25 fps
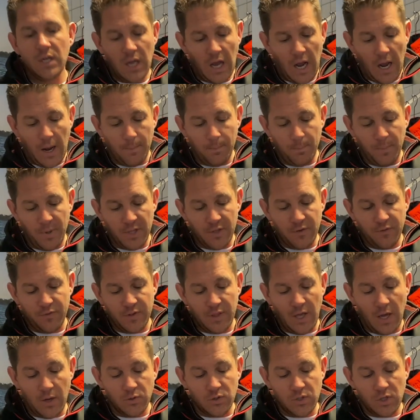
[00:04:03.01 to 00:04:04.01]
but for
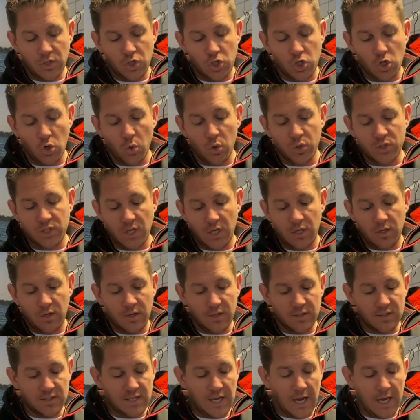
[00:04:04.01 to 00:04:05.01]
those that are shorter, you
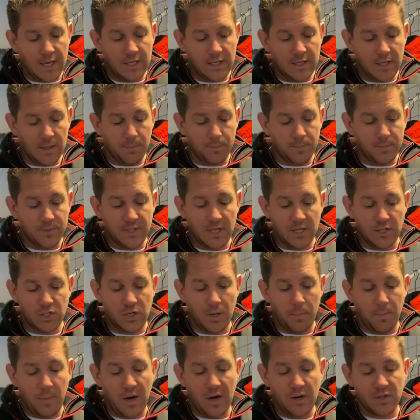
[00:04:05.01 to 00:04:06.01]
can take
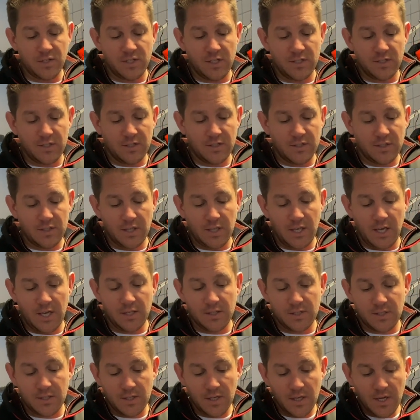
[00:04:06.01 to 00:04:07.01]
essentially a pair of scissors to
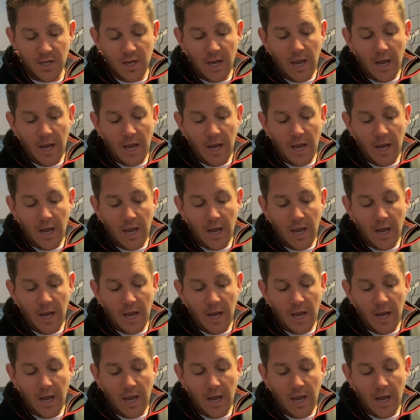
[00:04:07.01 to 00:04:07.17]
this